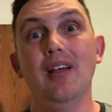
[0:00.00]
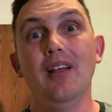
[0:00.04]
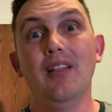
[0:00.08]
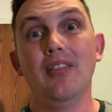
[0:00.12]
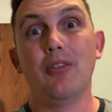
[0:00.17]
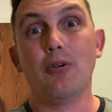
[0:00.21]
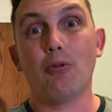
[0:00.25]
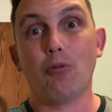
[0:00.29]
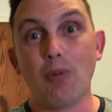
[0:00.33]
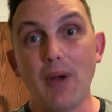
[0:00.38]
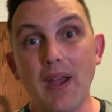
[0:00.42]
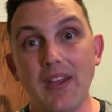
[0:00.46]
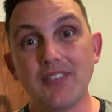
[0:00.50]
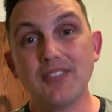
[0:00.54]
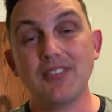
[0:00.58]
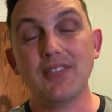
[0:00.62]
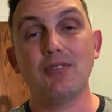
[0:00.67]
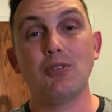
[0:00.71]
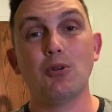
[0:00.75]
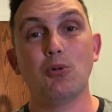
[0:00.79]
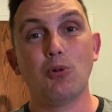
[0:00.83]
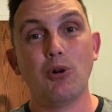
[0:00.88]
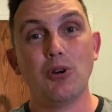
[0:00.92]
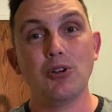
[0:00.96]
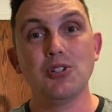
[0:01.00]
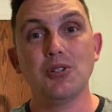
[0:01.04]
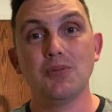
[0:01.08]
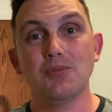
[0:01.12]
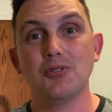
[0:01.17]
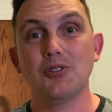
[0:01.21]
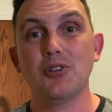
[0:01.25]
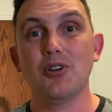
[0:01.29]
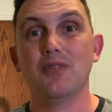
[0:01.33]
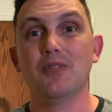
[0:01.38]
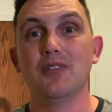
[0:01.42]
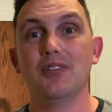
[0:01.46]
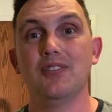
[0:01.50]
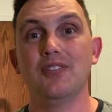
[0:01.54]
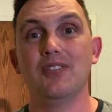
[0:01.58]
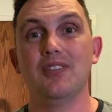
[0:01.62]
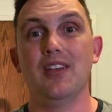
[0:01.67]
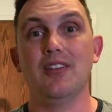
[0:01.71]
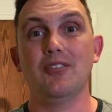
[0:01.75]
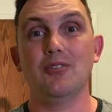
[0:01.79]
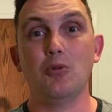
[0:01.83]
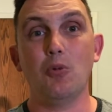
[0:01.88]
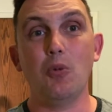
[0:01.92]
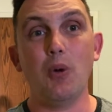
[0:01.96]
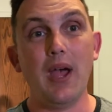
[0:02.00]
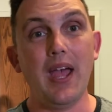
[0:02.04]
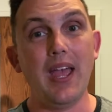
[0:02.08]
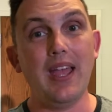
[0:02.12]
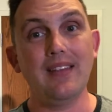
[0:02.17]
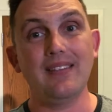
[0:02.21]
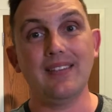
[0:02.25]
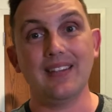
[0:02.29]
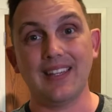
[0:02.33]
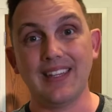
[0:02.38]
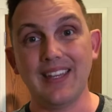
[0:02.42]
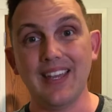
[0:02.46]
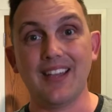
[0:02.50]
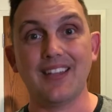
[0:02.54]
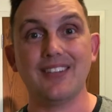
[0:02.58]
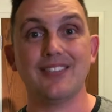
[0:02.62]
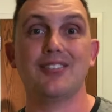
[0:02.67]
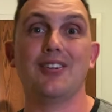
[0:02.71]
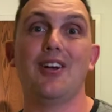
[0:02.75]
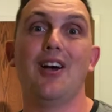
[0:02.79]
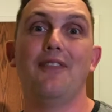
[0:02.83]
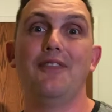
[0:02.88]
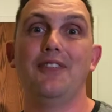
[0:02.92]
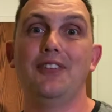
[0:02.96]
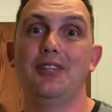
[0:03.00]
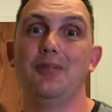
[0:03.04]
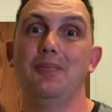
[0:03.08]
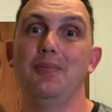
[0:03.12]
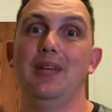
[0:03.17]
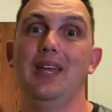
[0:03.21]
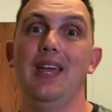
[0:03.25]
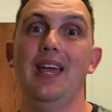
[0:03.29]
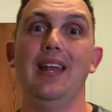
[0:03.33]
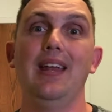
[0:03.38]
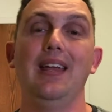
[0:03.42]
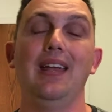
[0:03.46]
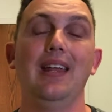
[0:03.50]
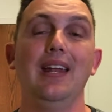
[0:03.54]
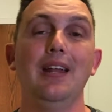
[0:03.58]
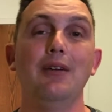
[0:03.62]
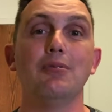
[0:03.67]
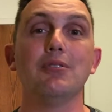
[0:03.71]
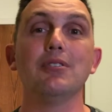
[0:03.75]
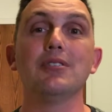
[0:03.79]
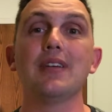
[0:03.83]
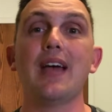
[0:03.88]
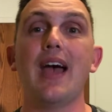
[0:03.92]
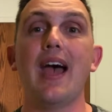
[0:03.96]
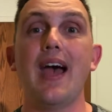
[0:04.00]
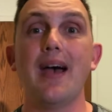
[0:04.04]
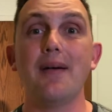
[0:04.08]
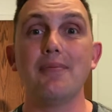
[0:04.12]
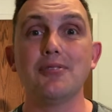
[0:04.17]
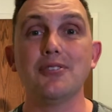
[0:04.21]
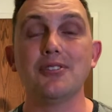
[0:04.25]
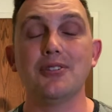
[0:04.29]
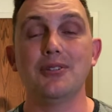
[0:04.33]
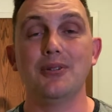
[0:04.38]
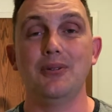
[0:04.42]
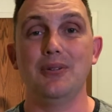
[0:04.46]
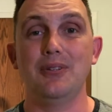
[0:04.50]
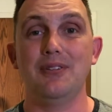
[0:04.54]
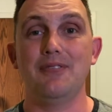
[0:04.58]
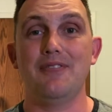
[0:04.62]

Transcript: the rest of the worship service as a way to kick us off at the beginning, and it was absolutely